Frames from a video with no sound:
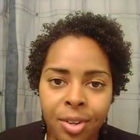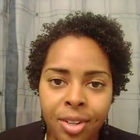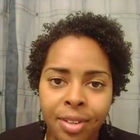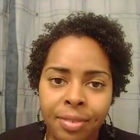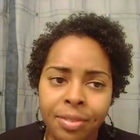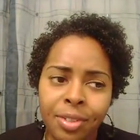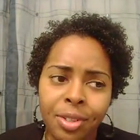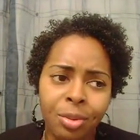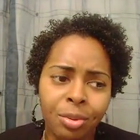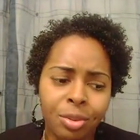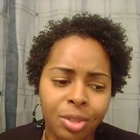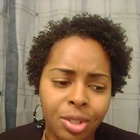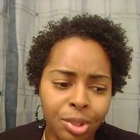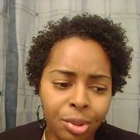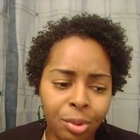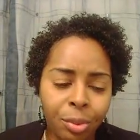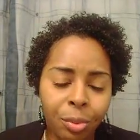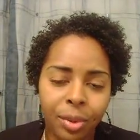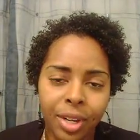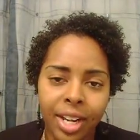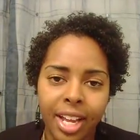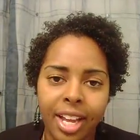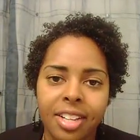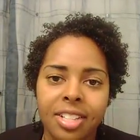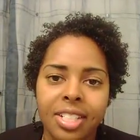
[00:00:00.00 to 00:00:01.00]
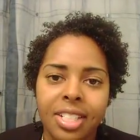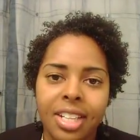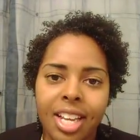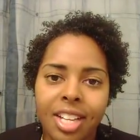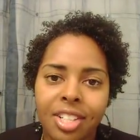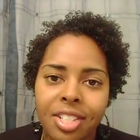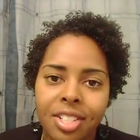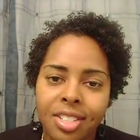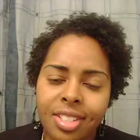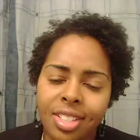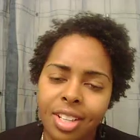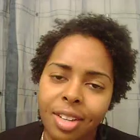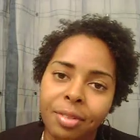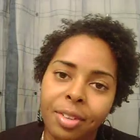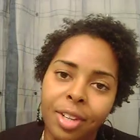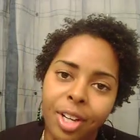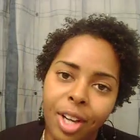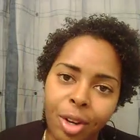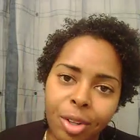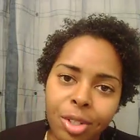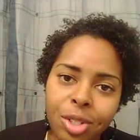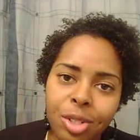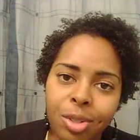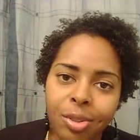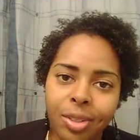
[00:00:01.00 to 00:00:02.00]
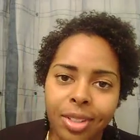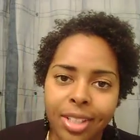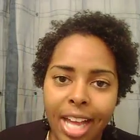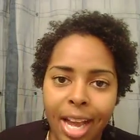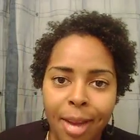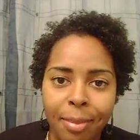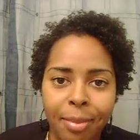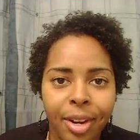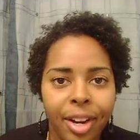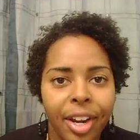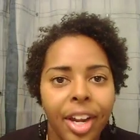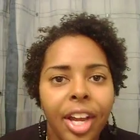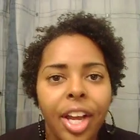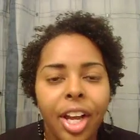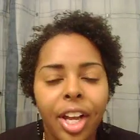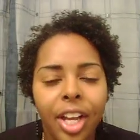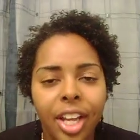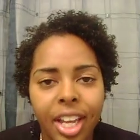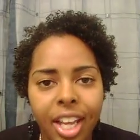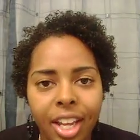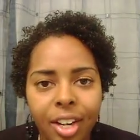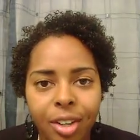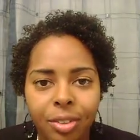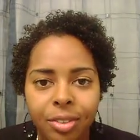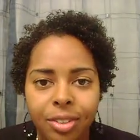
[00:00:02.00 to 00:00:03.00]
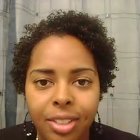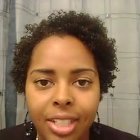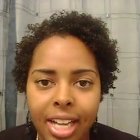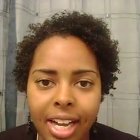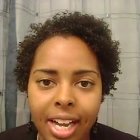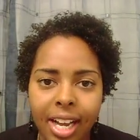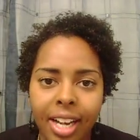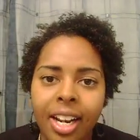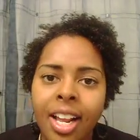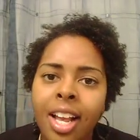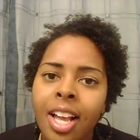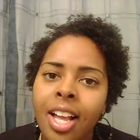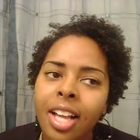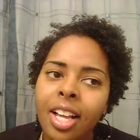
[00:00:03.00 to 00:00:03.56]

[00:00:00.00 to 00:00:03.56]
And if you do want to educate yourself, go to the library, get online,